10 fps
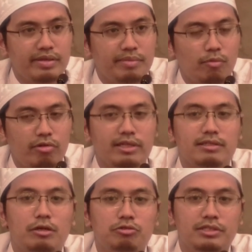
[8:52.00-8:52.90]
more than
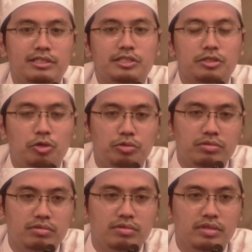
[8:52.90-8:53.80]
thousand years ago,
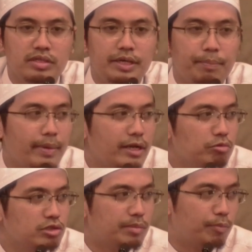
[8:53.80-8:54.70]
men
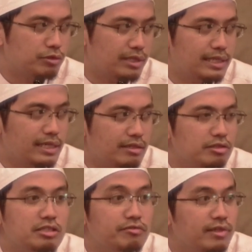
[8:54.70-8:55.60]
were supposedly
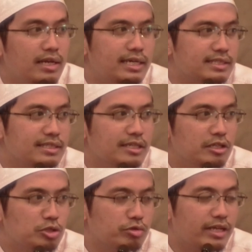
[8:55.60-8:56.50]
uncivilized,
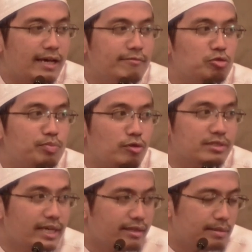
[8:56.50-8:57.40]
so they have to
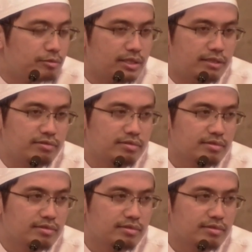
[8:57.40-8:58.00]
protect themselves.